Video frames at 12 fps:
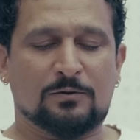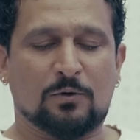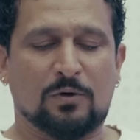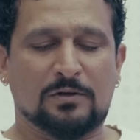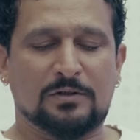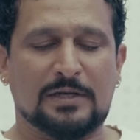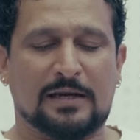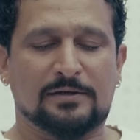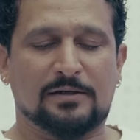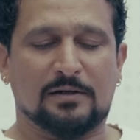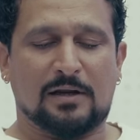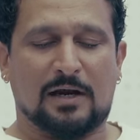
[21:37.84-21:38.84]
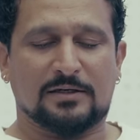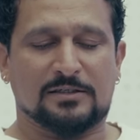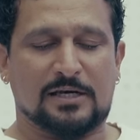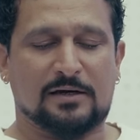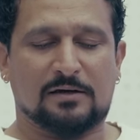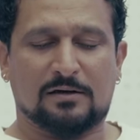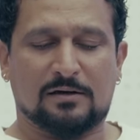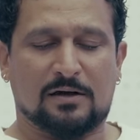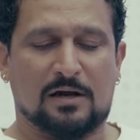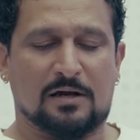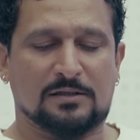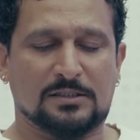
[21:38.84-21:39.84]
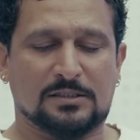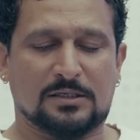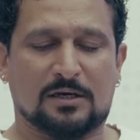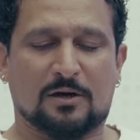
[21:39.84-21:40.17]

Rohan, Daniel, Isaac asks,